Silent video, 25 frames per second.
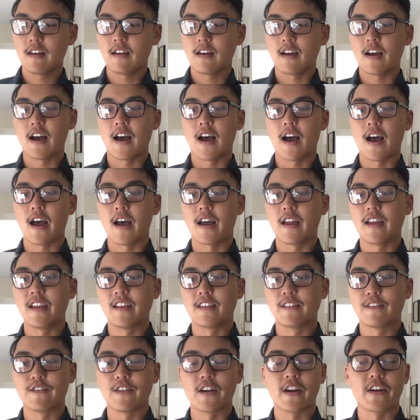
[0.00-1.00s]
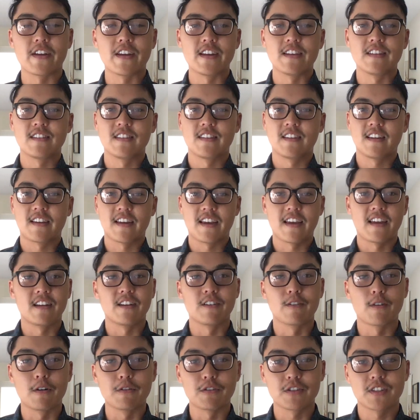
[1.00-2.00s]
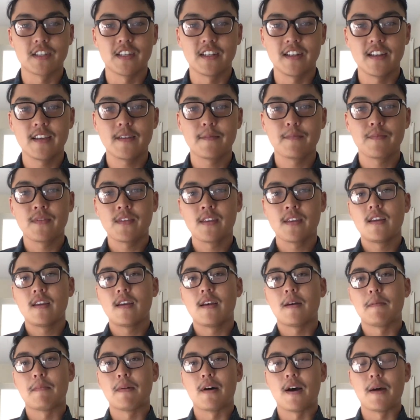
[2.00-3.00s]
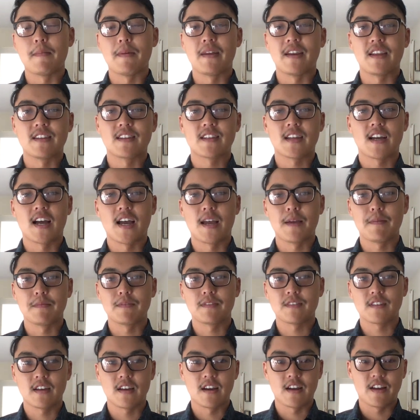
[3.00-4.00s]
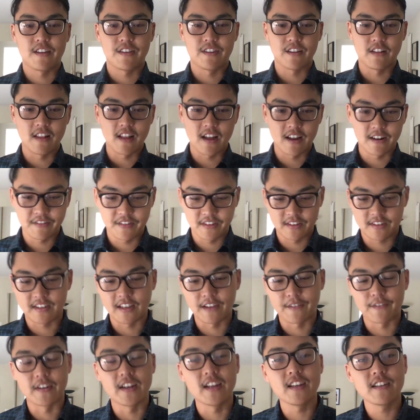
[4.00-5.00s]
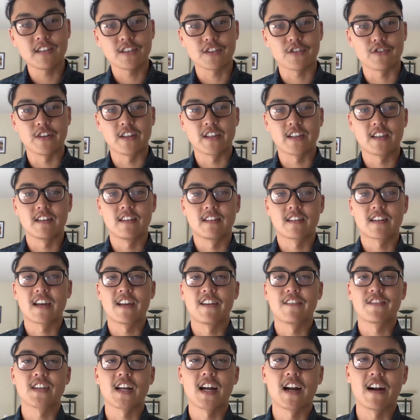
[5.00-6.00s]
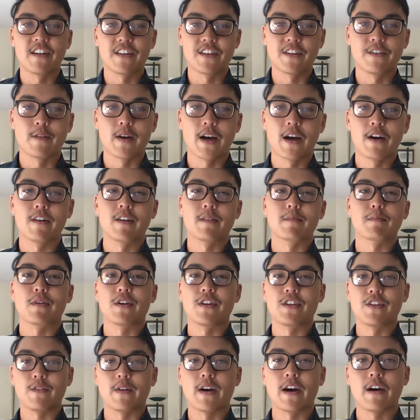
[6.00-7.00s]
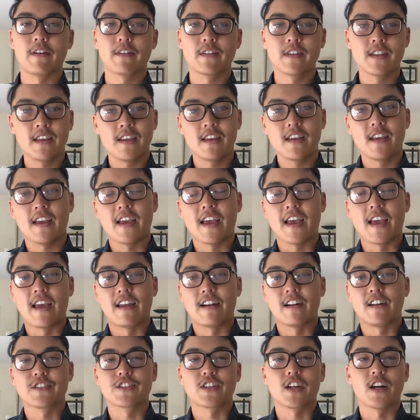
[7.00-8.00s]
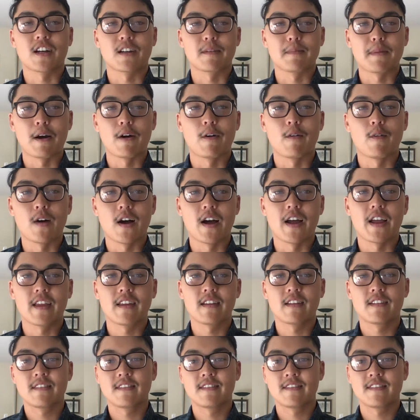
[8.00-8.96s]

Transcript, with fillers: It's very easy to get engrossed in it, but many times a lot of the stuff in industry can kind of tire you out and bring you out. And I'll talk about why.